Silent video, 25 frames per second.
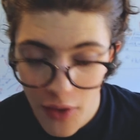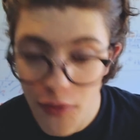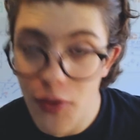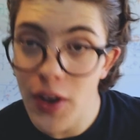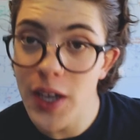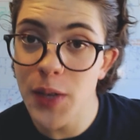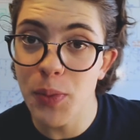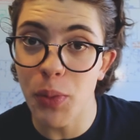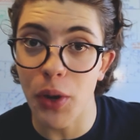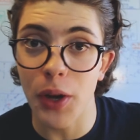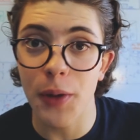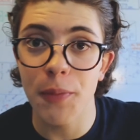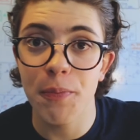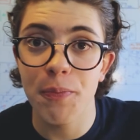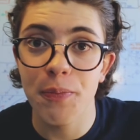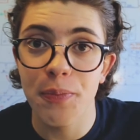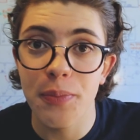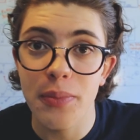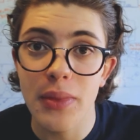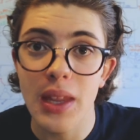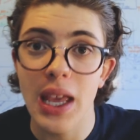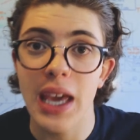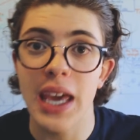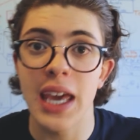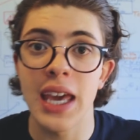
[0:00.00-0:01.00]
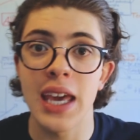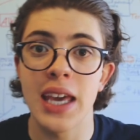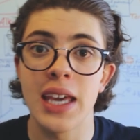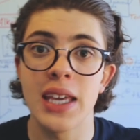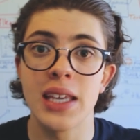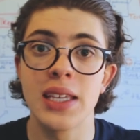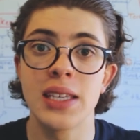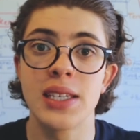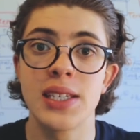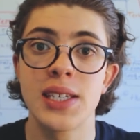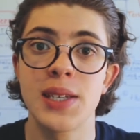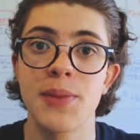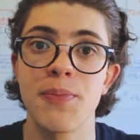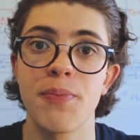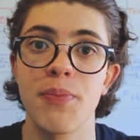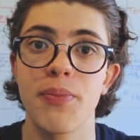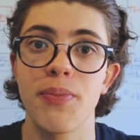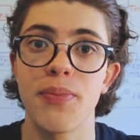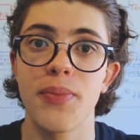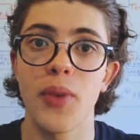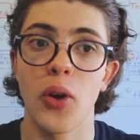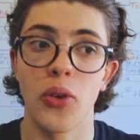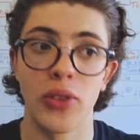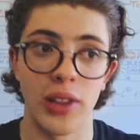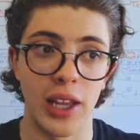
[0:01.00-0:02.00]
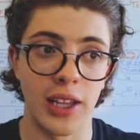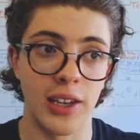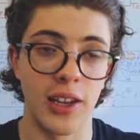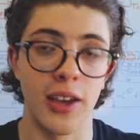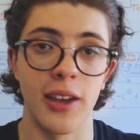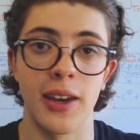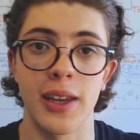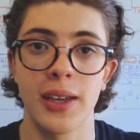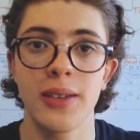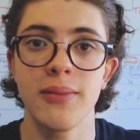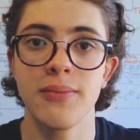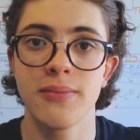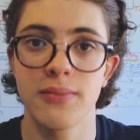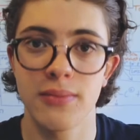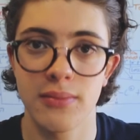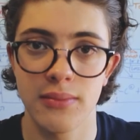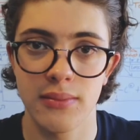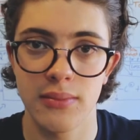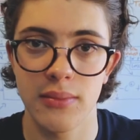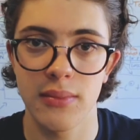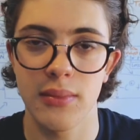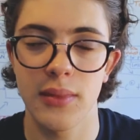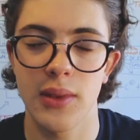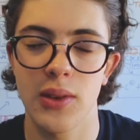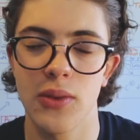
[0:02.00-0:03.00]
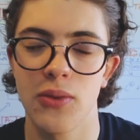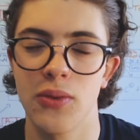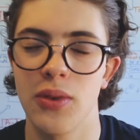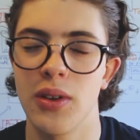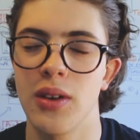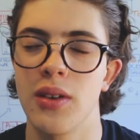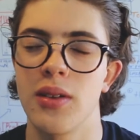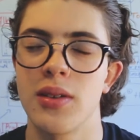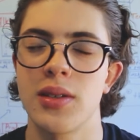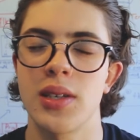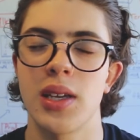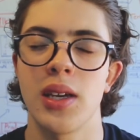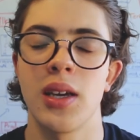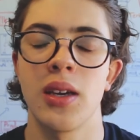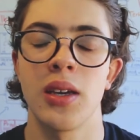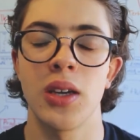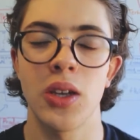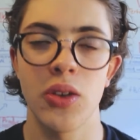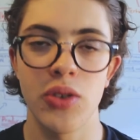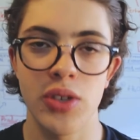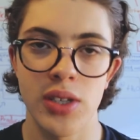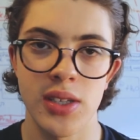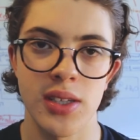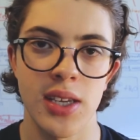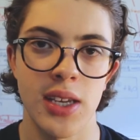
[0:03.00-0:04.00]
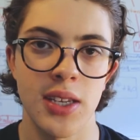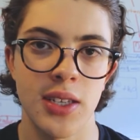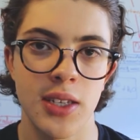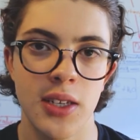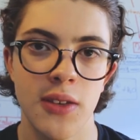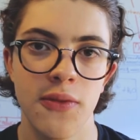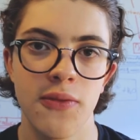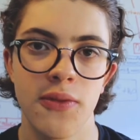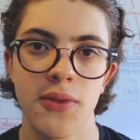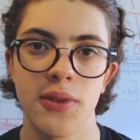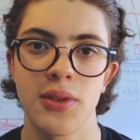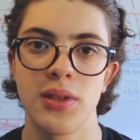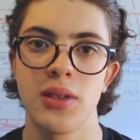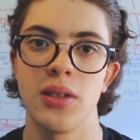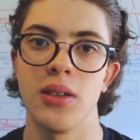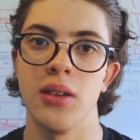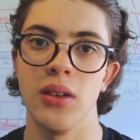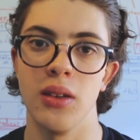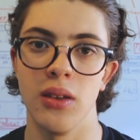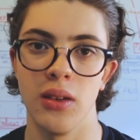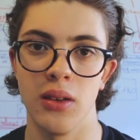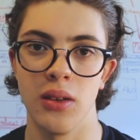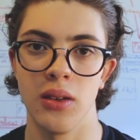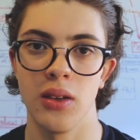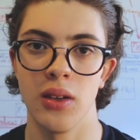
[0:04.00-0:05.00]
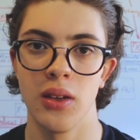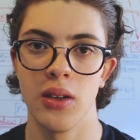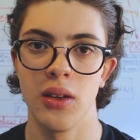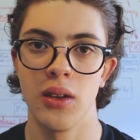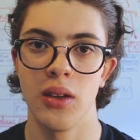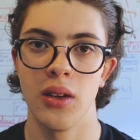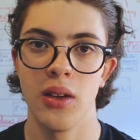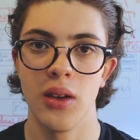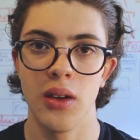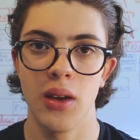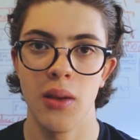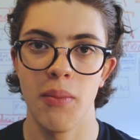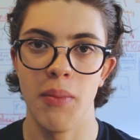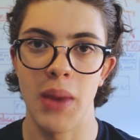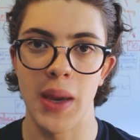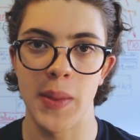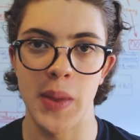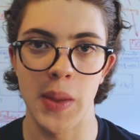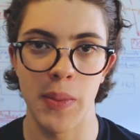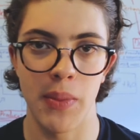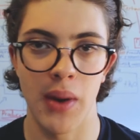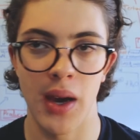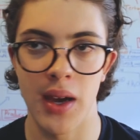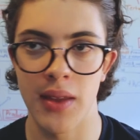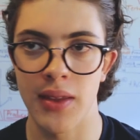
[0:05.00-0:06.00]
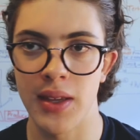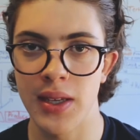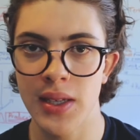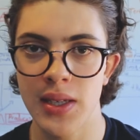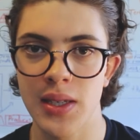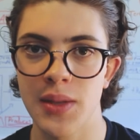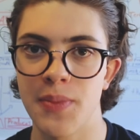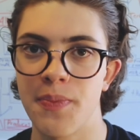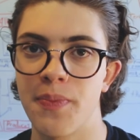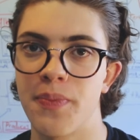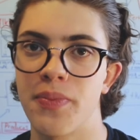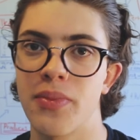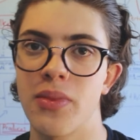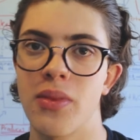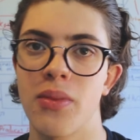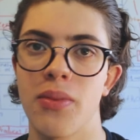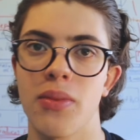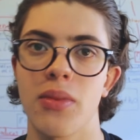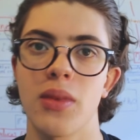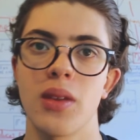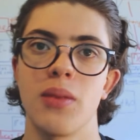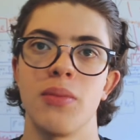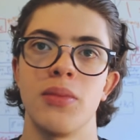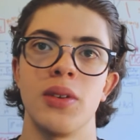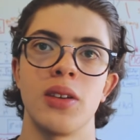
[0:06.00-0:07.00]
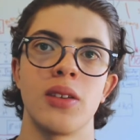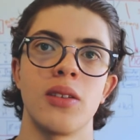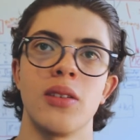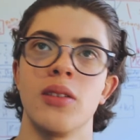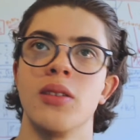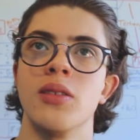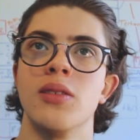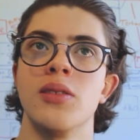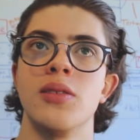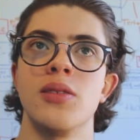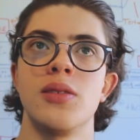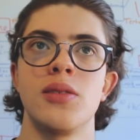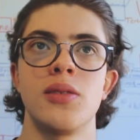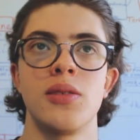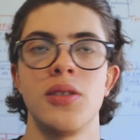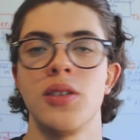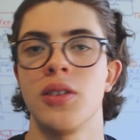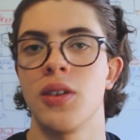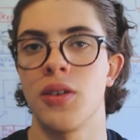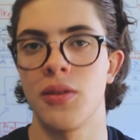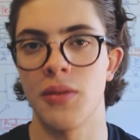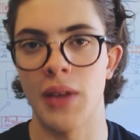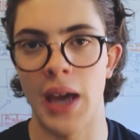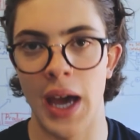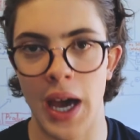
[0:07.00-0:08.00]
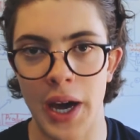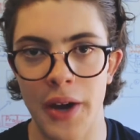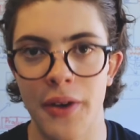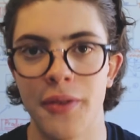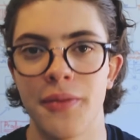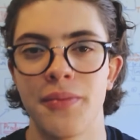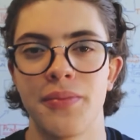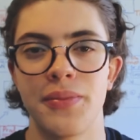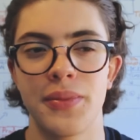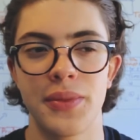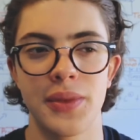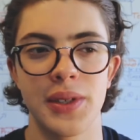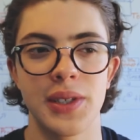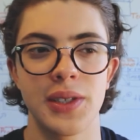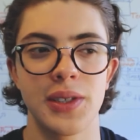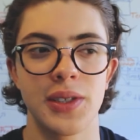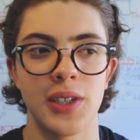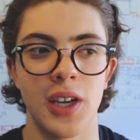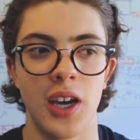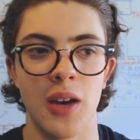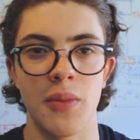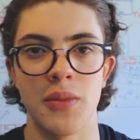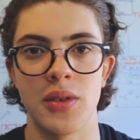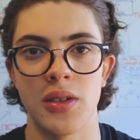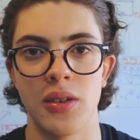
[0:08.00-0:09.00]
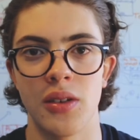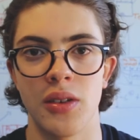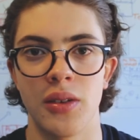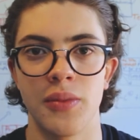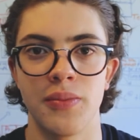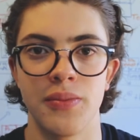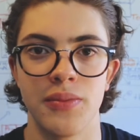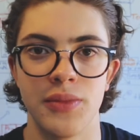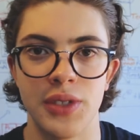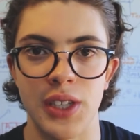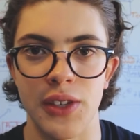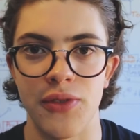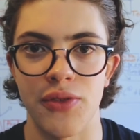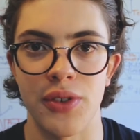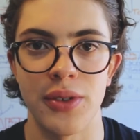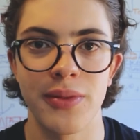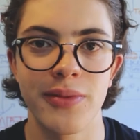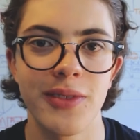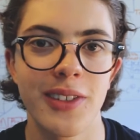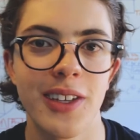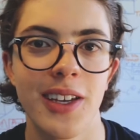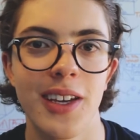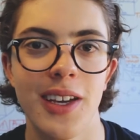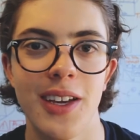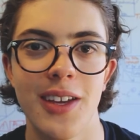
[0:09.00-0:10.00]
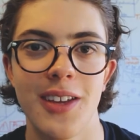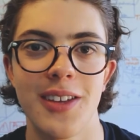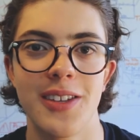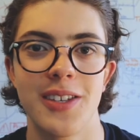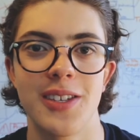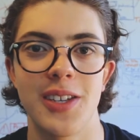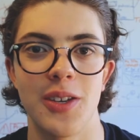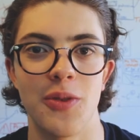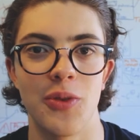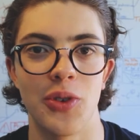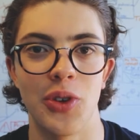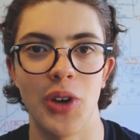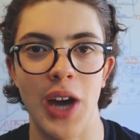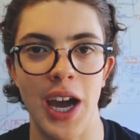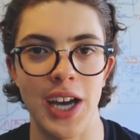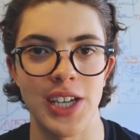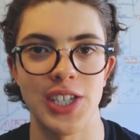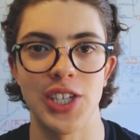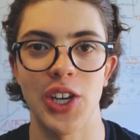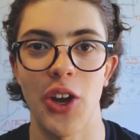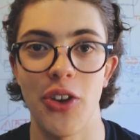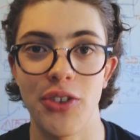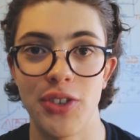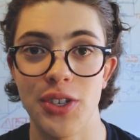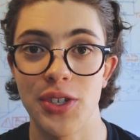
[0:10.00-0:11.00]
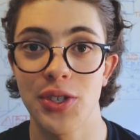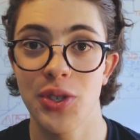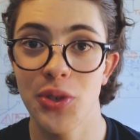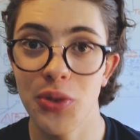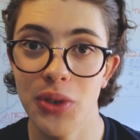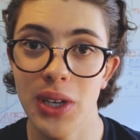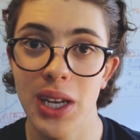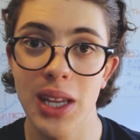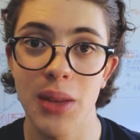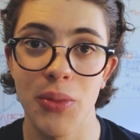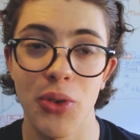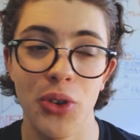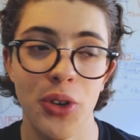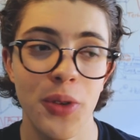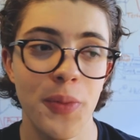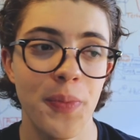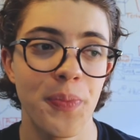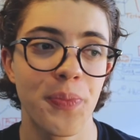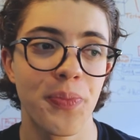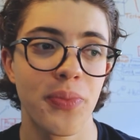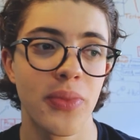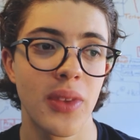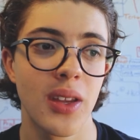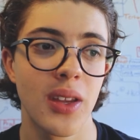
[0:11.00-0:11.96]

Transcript: First point is online learning was a huge incentive to make me buy this, because now times are different, so we're not actually going to school anymore